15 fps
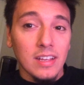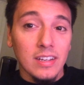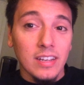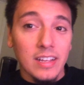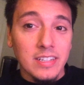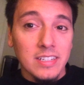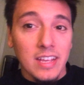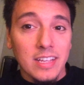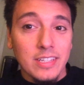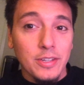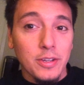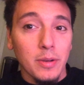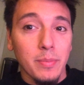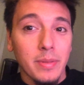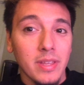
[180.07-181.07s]
I'd like to
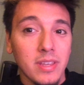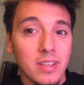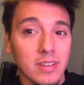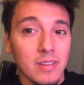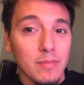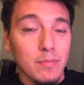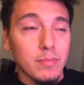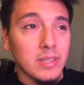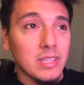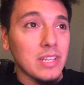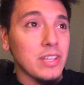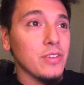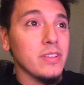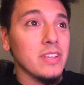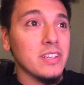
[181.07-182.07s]
ask your opinion, but
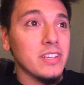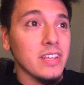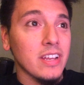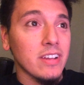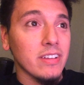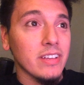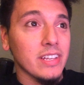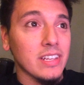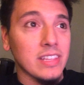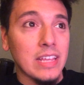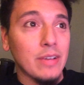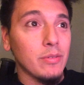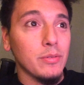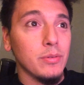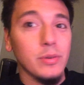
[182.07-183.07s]
then you'd get to hear it, and
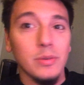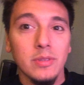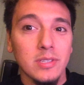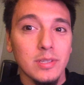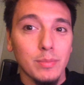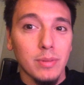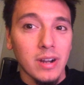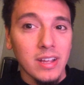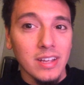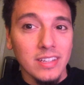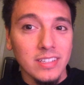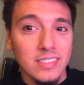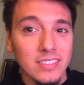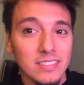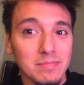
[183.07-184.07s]
that would ruin the
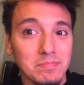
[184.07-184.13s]
surprise.